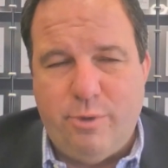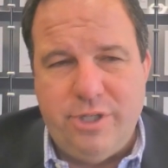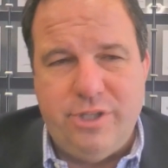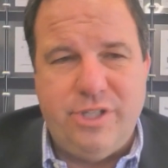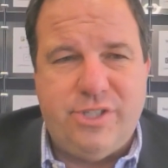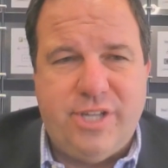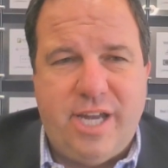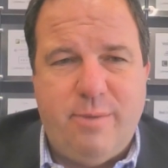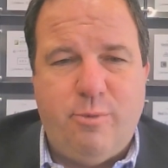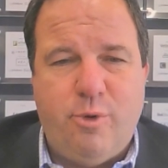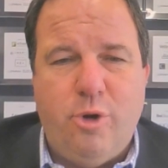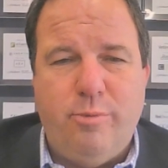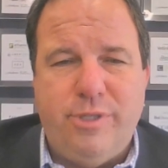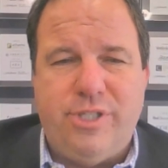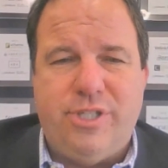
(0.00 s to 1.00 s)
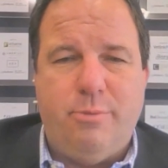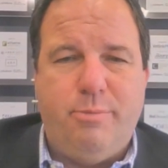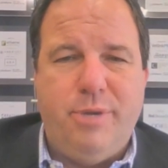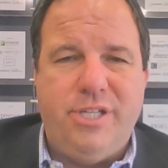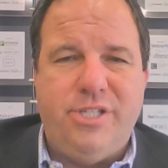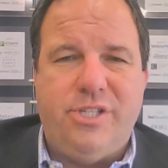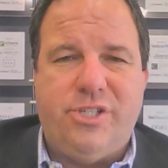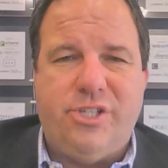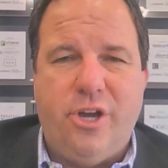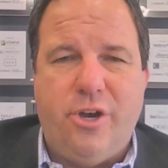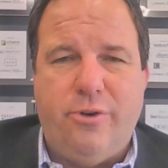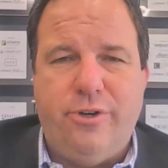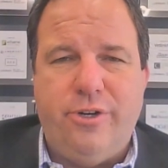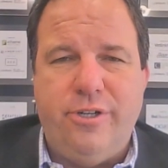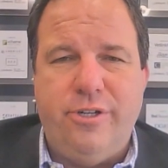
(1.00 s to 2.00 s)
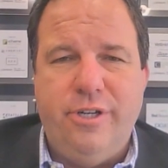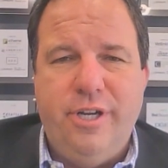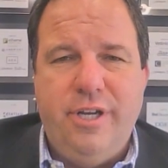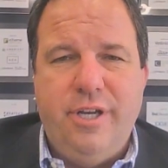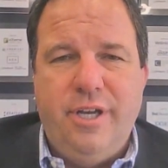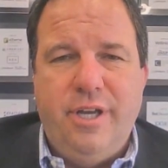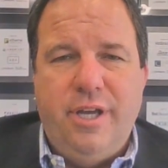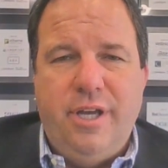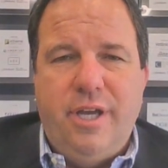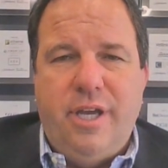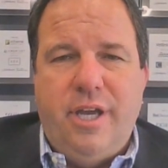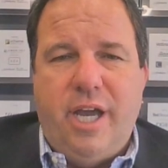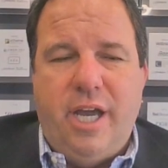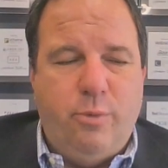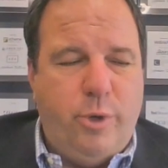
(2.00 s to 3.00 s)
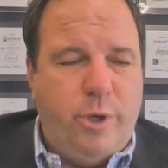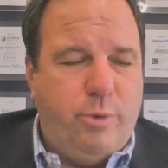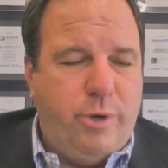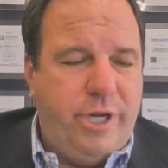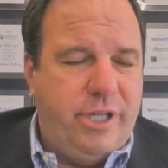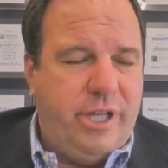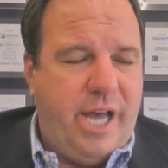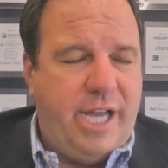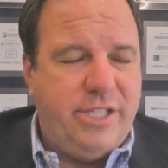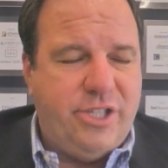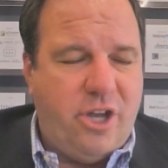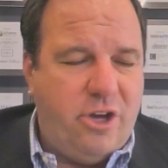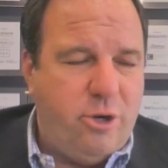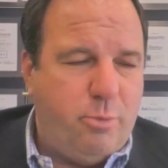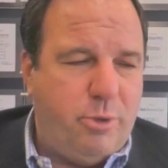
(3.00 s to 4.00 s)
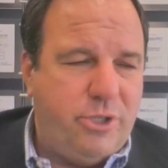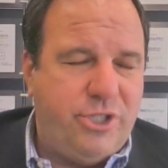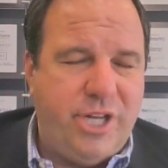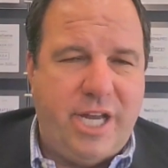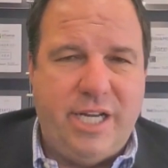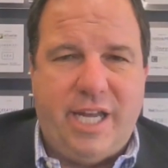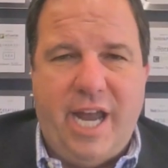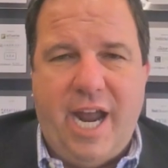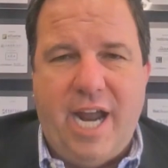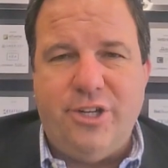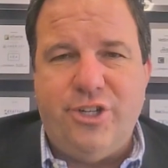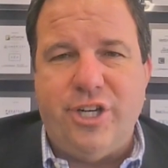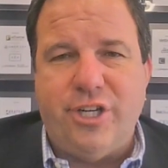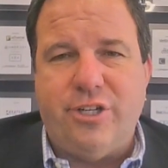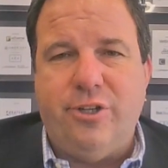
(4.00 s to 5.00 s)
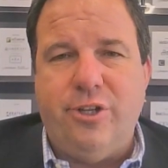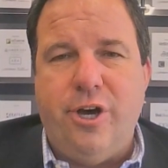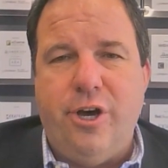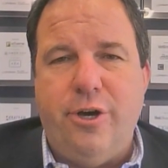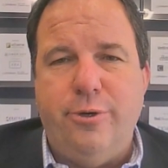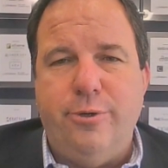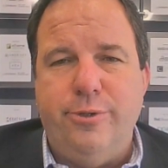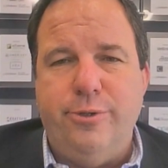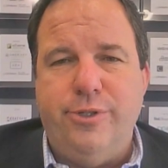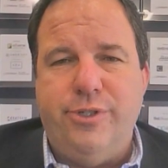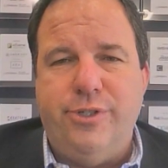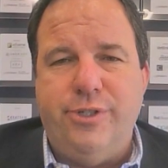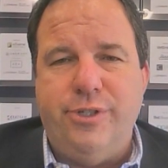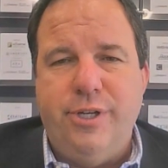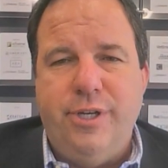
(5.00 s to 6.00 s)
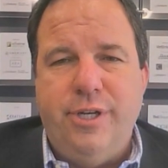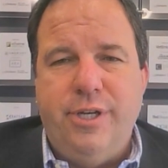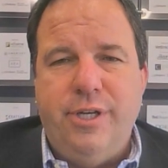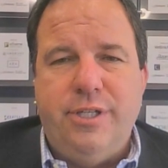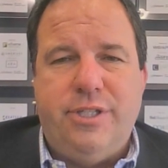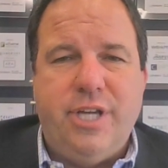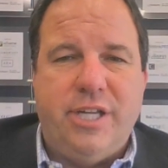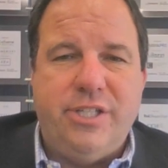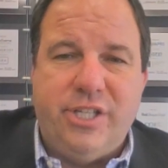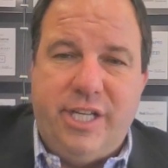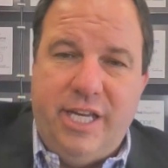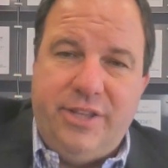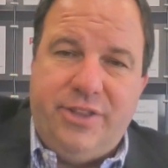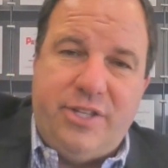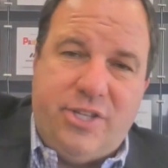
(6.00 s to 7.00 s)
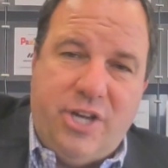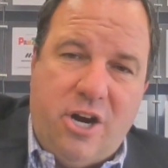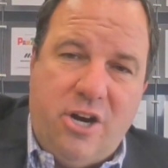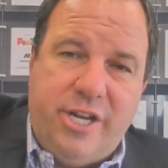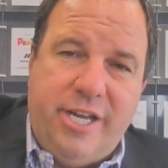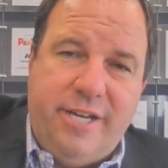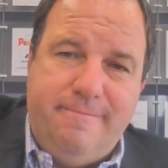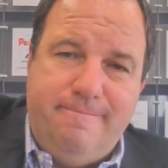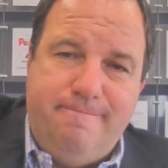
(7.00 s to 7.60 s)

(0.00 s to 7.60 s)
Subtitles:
We're in the same room as the business owner, and we realize 100% cash at close doesn't hit the target.